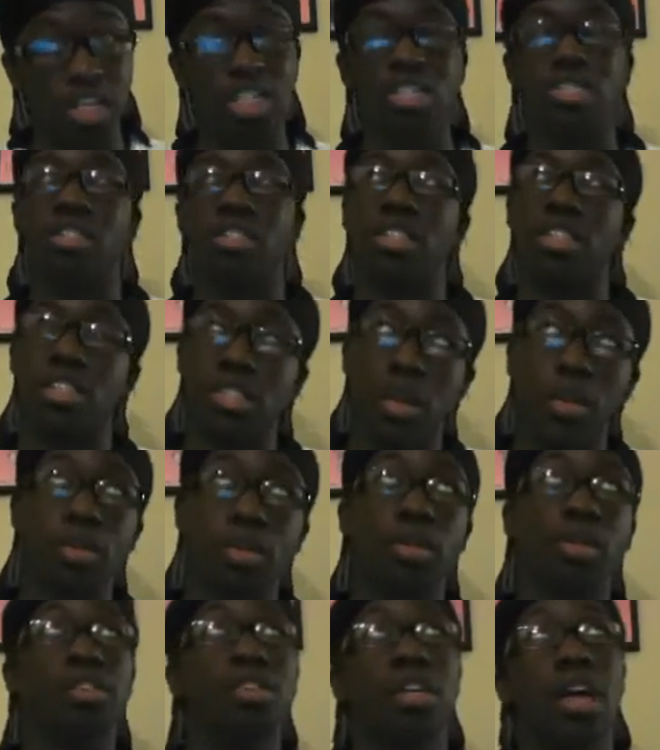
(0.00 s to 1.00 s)
It's
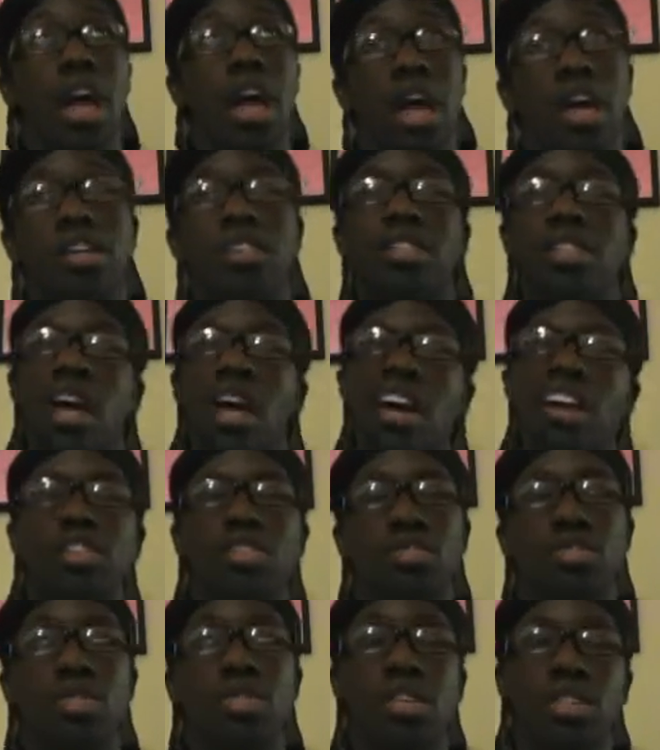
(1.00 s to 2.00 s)
similar to how, it's kind
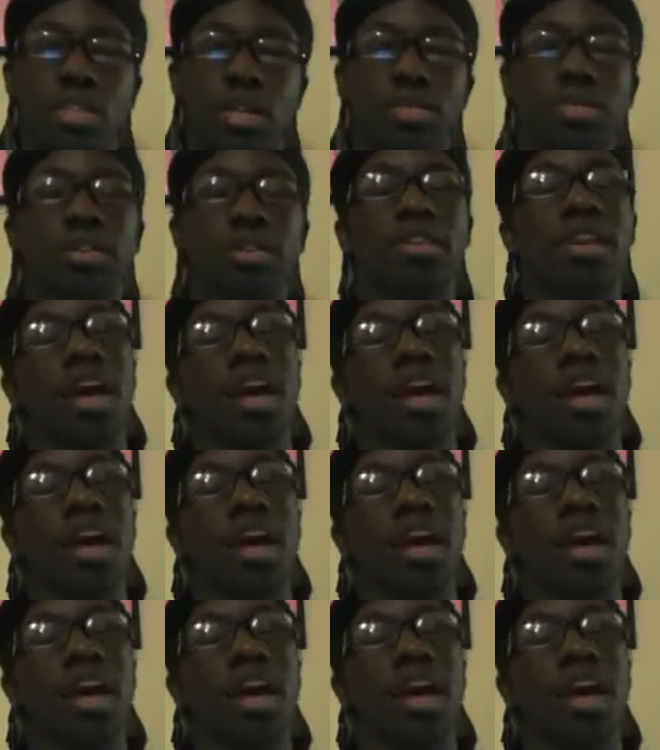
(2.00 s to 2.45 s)
of sort of similar